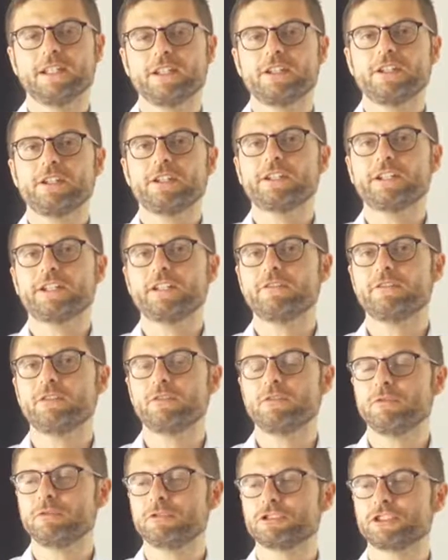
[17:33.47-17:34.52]
Here, if
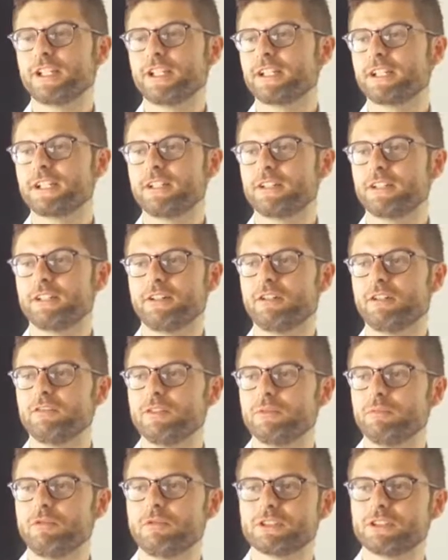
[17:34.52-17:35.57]
you check on
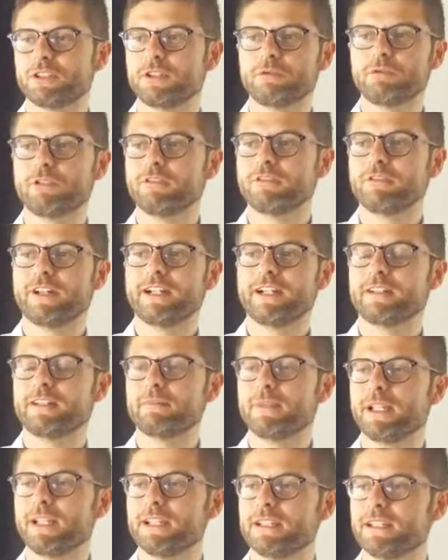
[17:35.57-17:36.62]
the books, you will
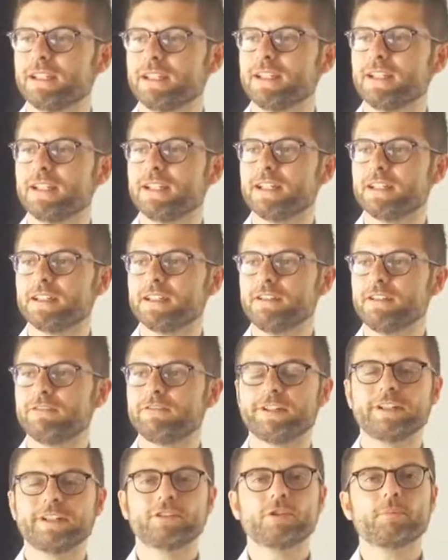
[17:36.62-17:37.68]
find many
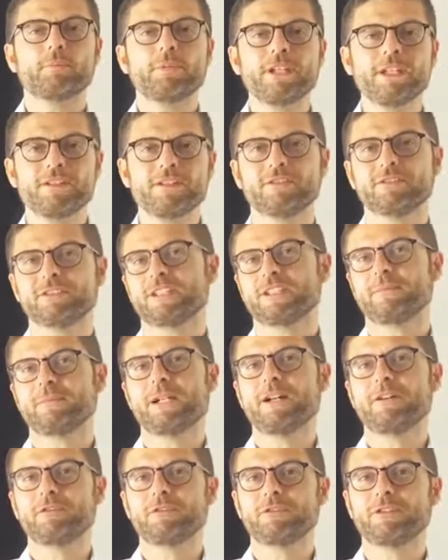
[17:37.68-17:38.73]
different opinions
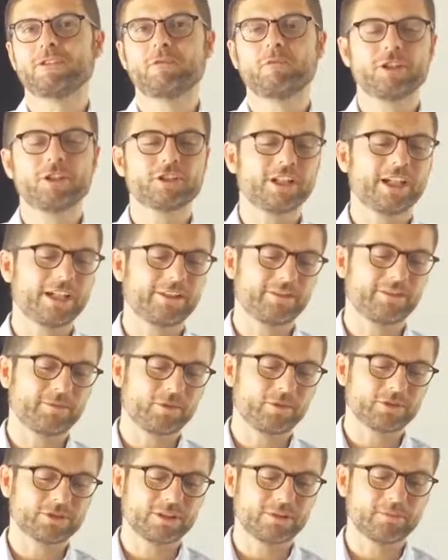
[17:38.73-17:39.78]
about which are the
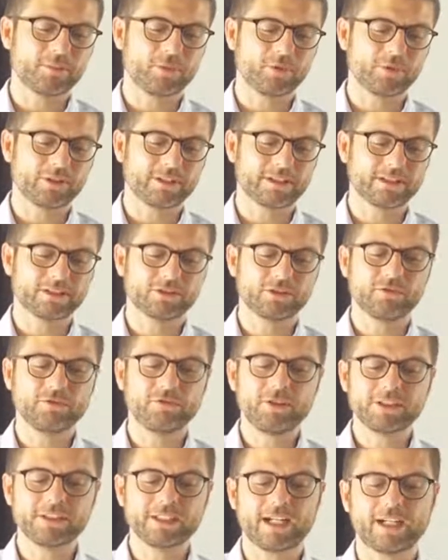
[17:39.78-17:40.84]
most important. So
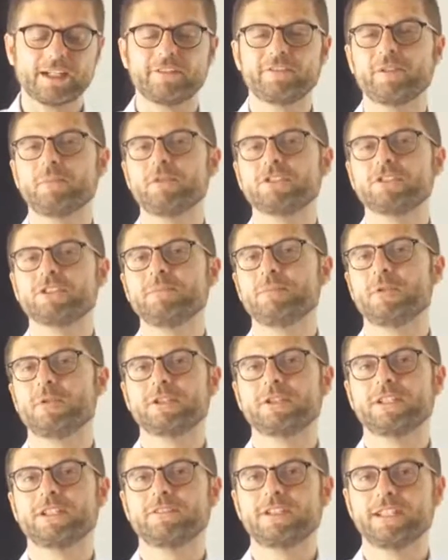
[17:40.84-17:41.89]
these are the most
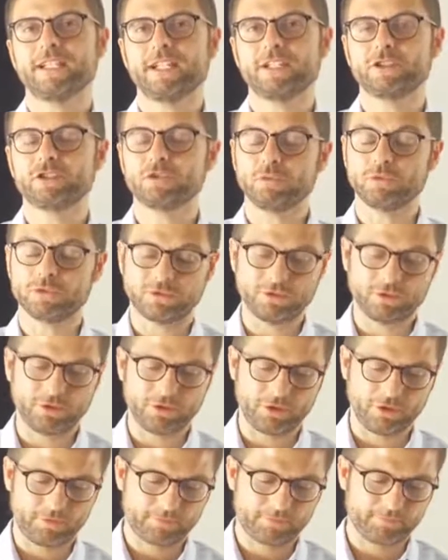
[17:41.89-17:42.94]
important that I choose
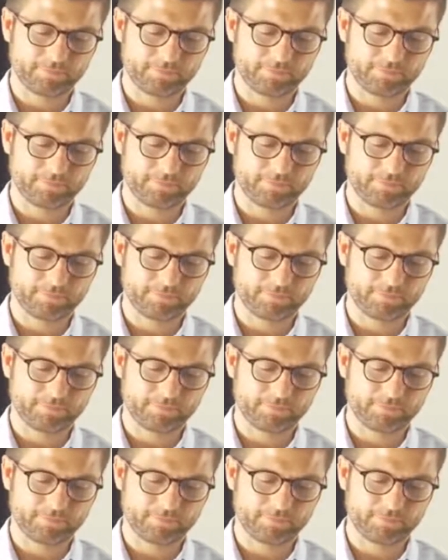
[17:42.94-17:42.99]
for you.